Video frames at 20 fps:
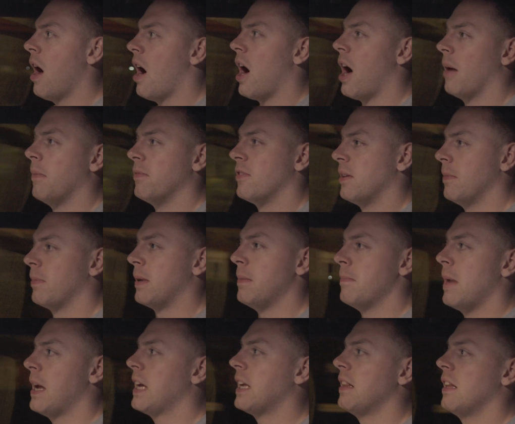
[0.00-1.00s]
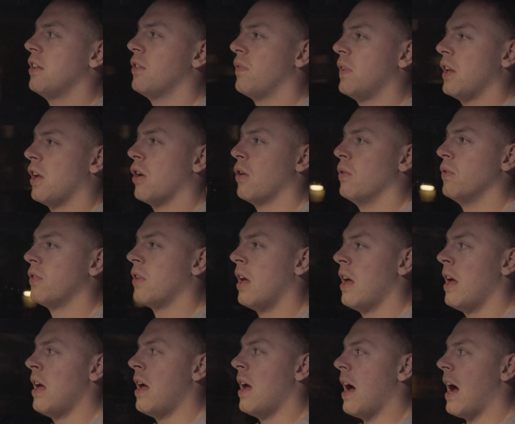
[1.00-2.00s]
I'm simply making these videos
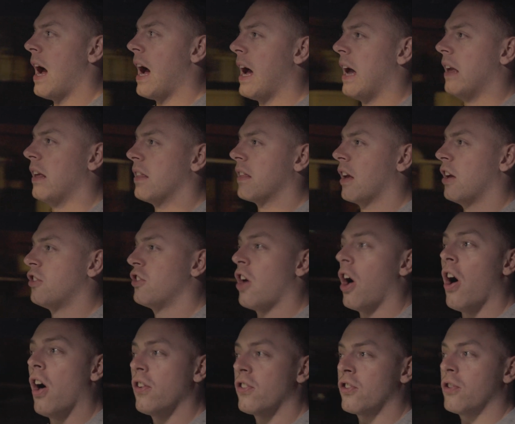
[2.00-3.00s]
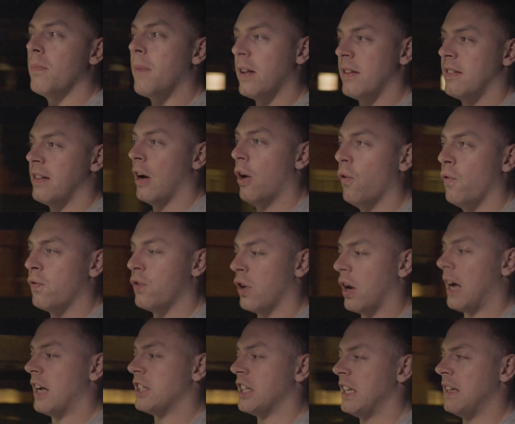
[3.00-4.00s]
as a task to myself to
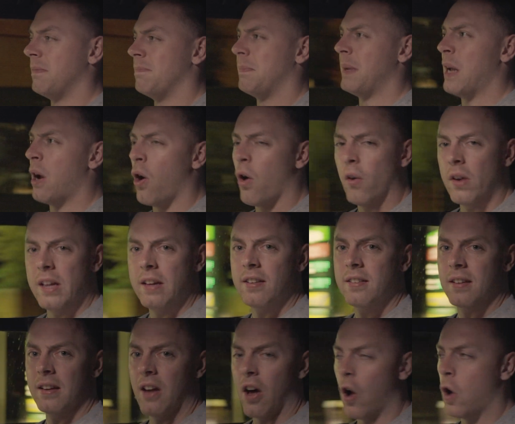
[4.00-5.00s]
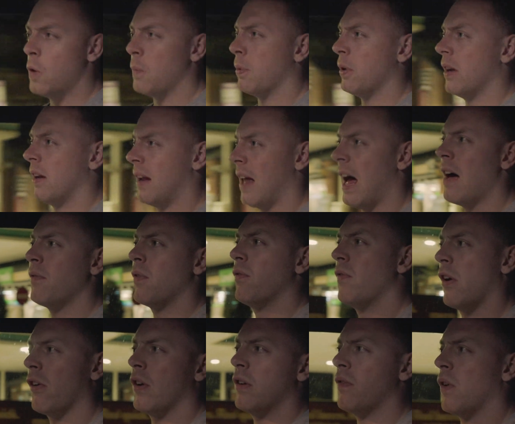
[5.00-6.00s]
actually be honest and open and have a
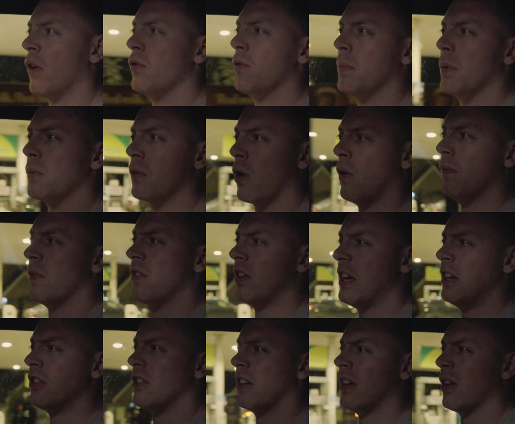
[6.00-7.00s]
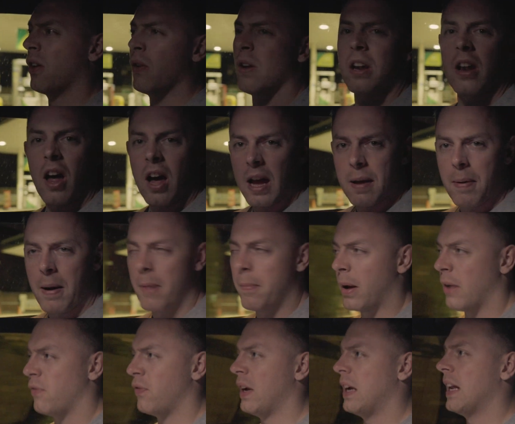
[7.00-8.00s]
very vulnerable conversation and not lie about
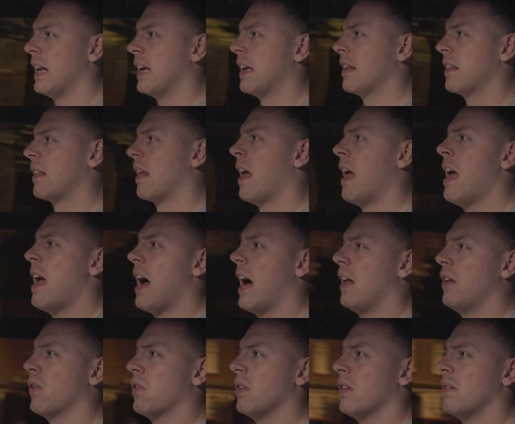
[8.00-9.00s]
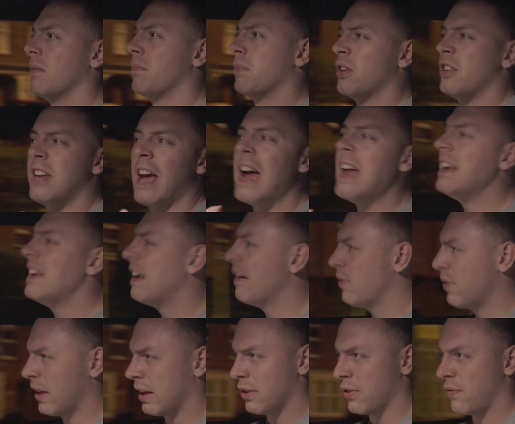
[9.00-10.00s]
my feelings and not pretend
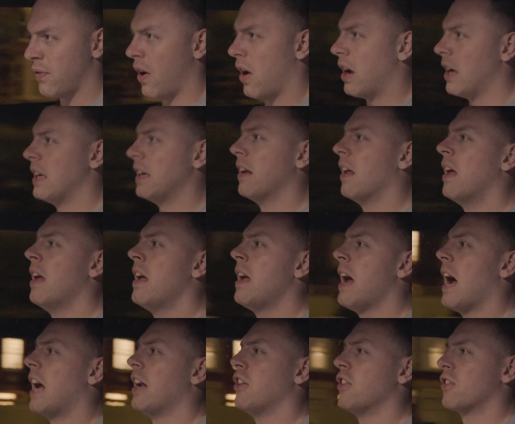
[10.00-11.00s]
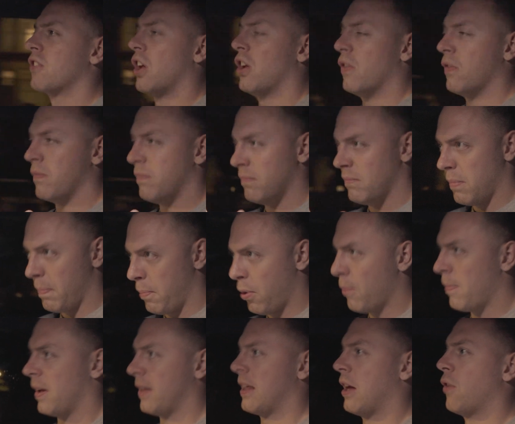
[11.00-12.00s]
everything's fine, and just kind of
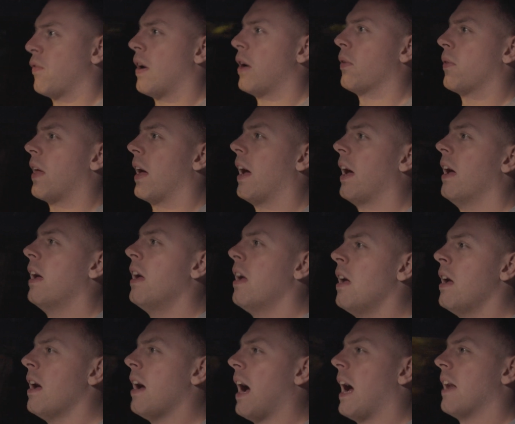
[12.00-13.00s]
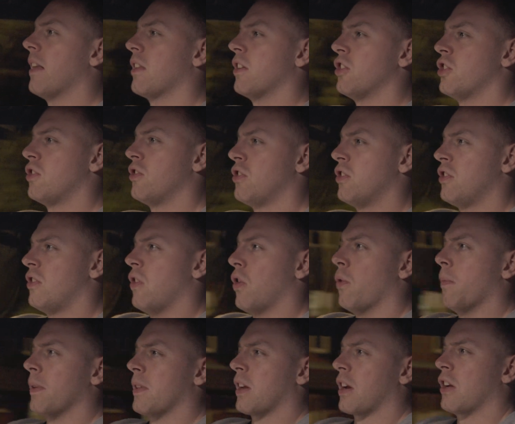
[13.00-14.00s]
put myself out there as
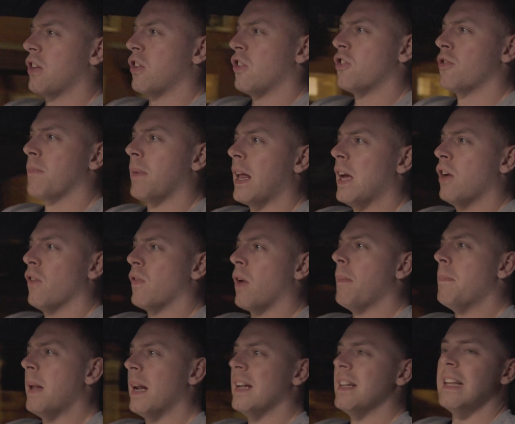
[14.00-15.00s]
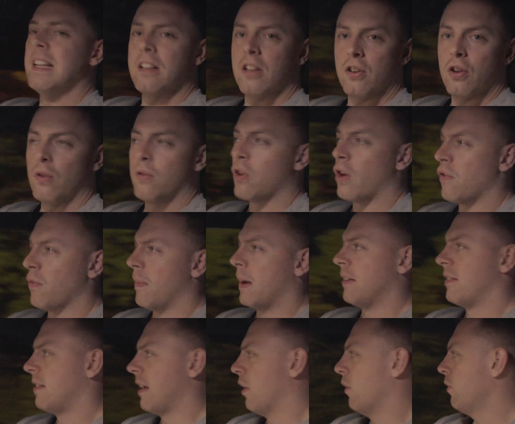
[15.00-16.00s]
almost like a display of ability to do so for
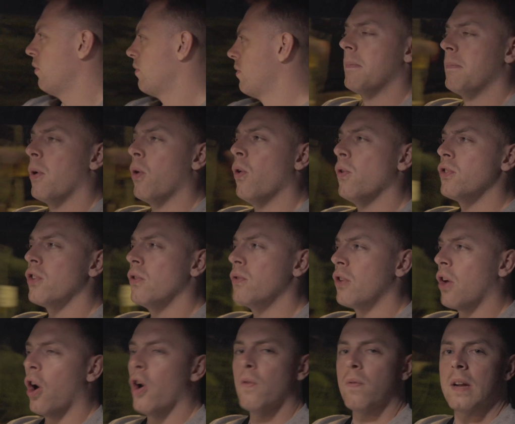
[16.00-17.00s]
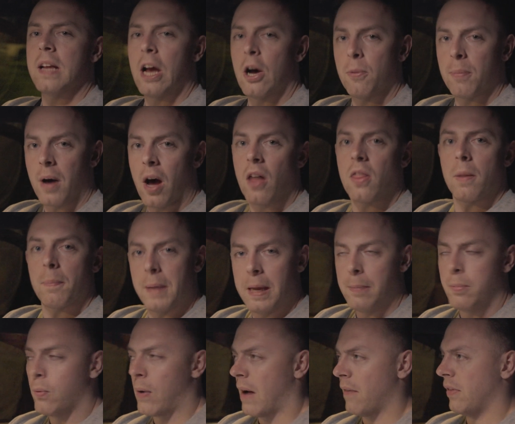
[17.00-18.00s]
myself, but also to hopefully help other
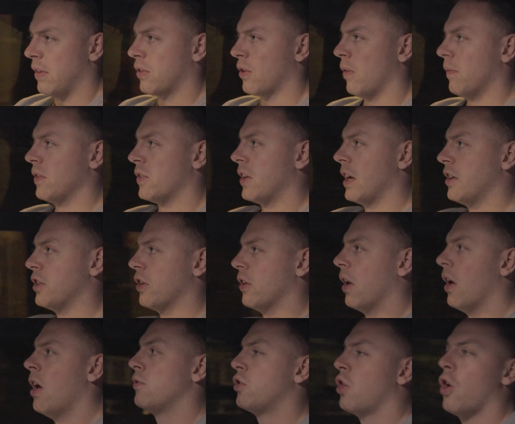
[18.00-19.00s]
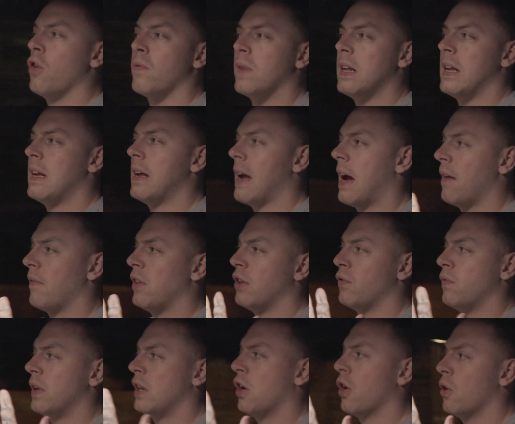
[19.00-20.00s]
people have this conversation, to hopefully have this
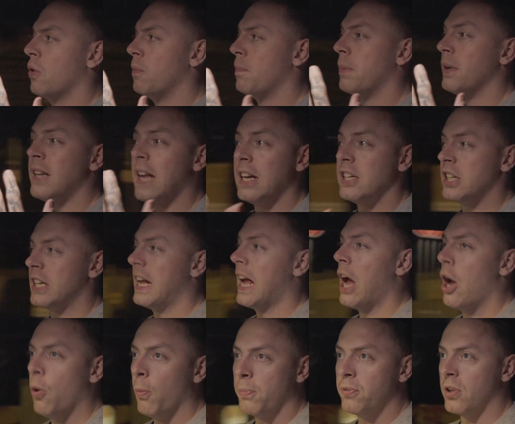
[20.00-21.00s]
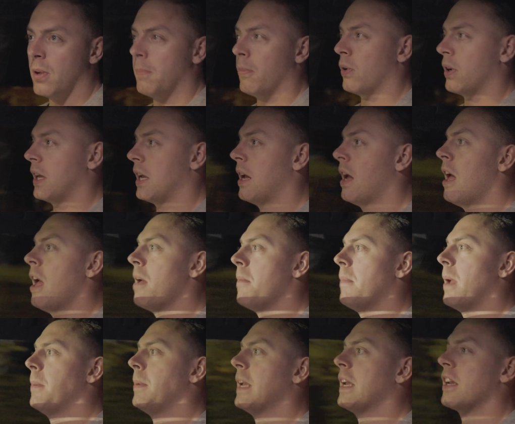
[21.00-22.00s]
video potentially help somebody,
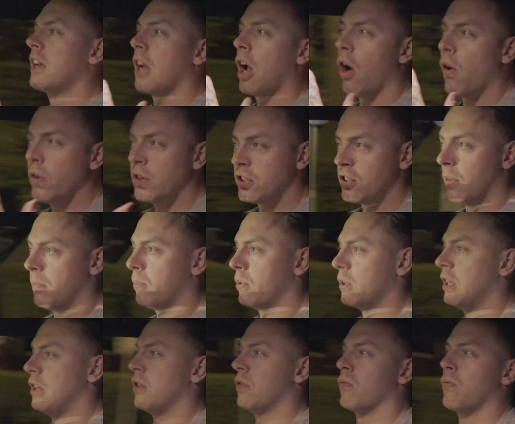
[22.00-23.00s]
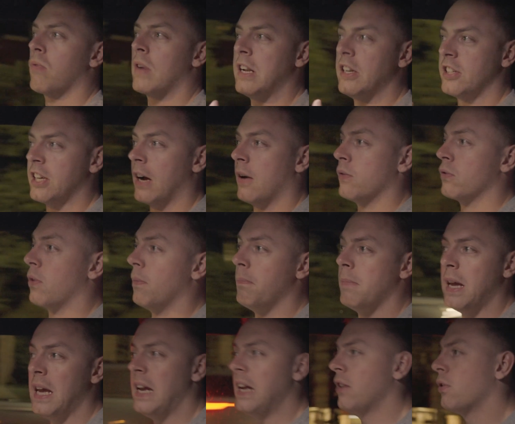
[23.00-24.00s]
maybe encourage somebody to reach out to
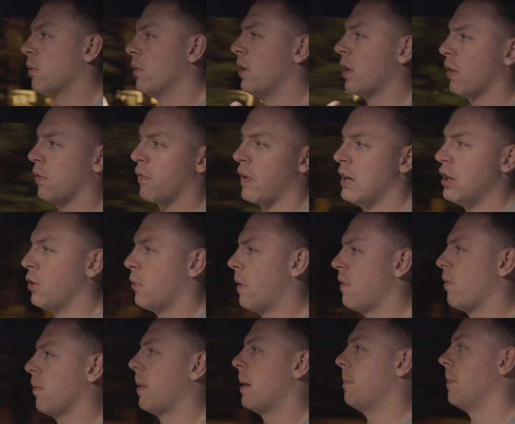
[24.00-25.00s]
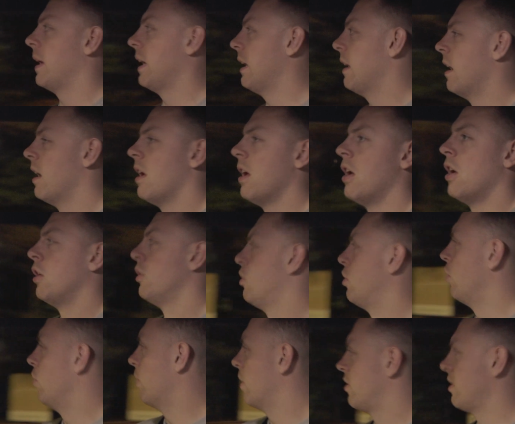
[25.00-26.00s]
me, to another friend, whoever it may be,
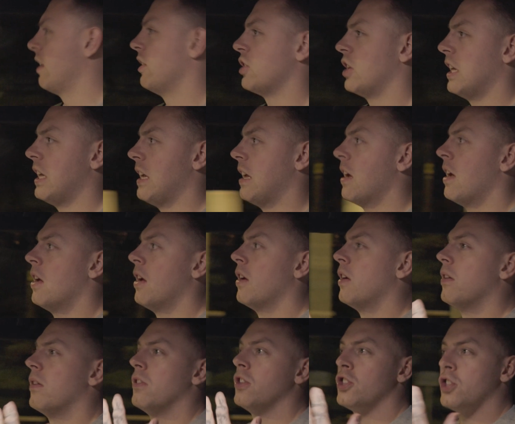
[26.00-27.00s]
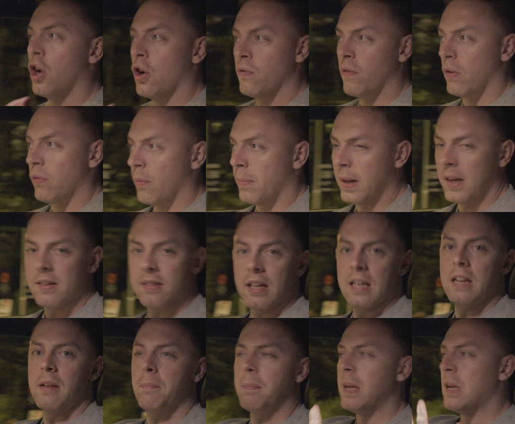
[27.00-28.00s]
to essentially show
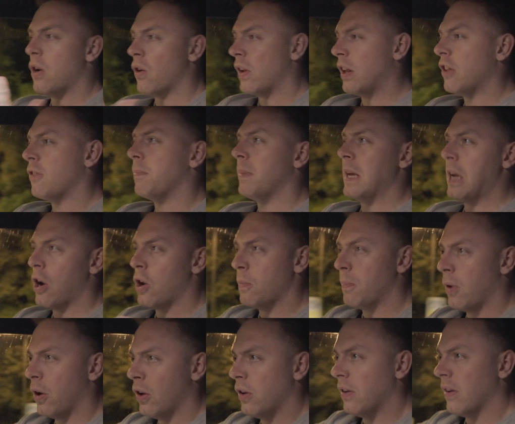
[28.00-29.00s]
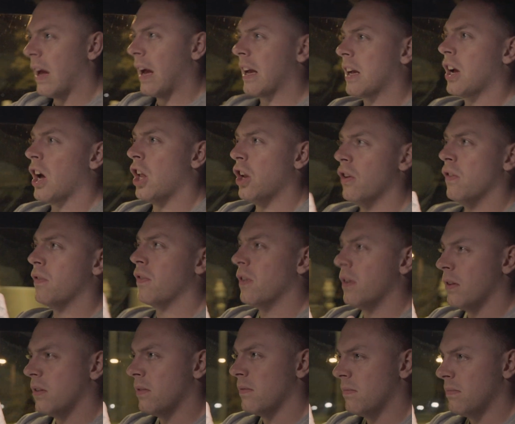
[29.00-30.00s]
vulnerability, be honest, be open, and kind of
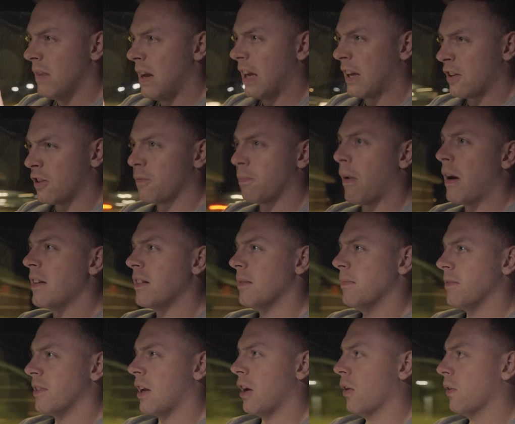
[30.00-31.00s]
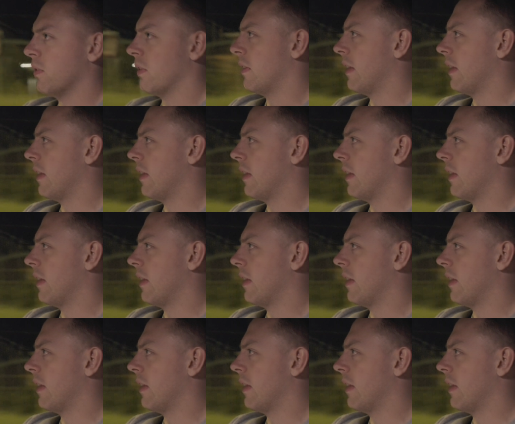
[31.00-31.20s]
express themselves in